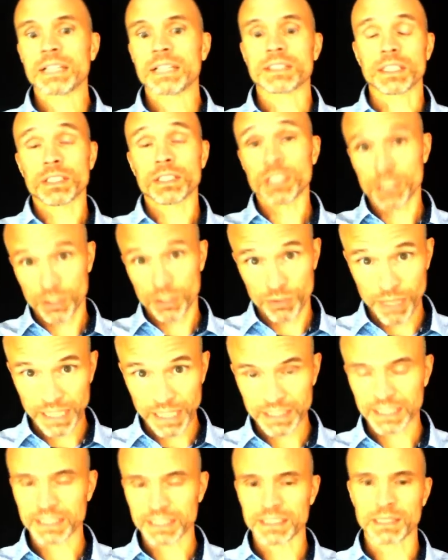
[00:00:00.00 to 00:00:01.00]
such as
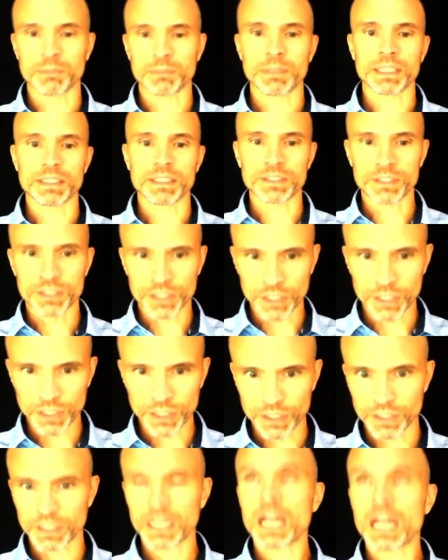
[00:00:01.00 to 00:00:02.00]
addressing someone as
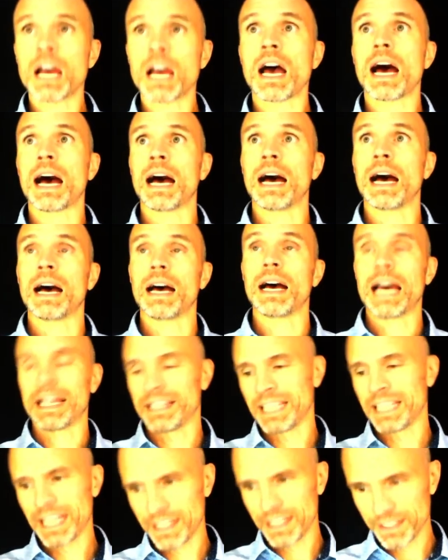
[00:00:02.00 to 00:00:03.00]
sir
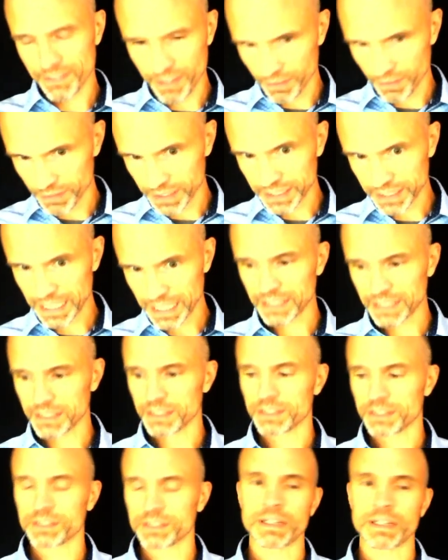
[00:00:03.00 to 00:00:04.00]
at the end of every
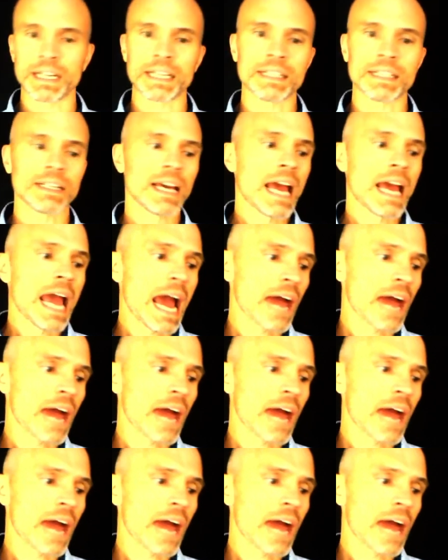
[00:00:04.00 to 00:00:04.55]
sentence, right?